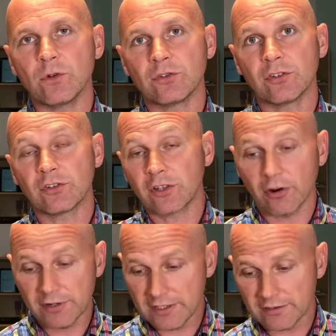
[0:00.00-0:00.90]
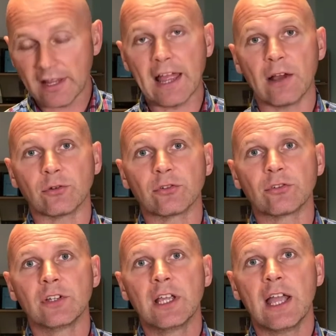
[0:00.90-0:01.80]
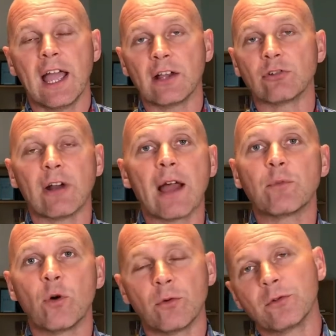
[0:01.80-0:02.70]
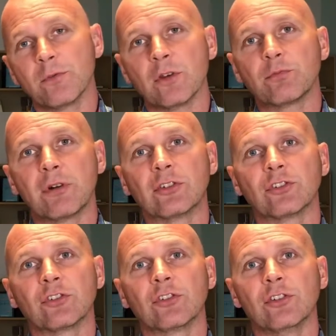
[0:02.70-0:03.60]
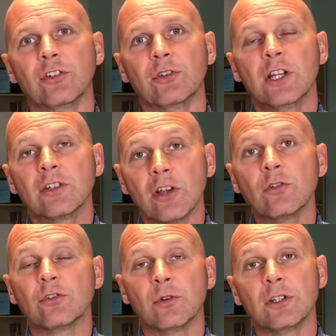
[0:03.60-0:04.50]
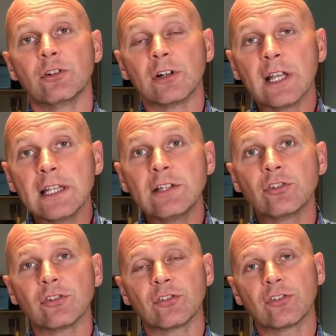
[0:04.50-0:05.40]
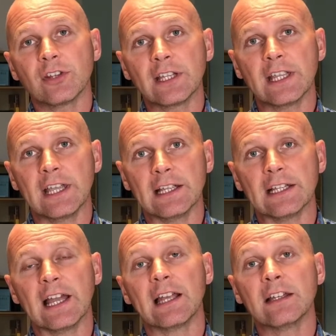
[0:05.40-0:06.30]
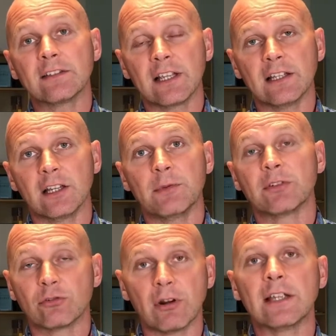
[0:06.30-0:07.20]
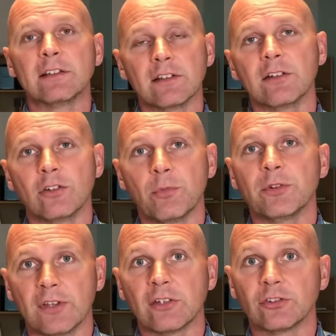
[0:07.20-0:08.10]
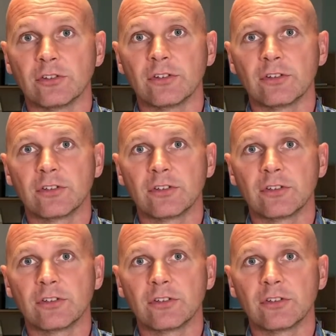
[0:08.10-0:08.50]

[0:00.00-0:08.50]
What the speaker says: to scurry into the house and grab what was most precious to you, don't do it. Your allegiance to the King and his kingdom is greater than your possessions.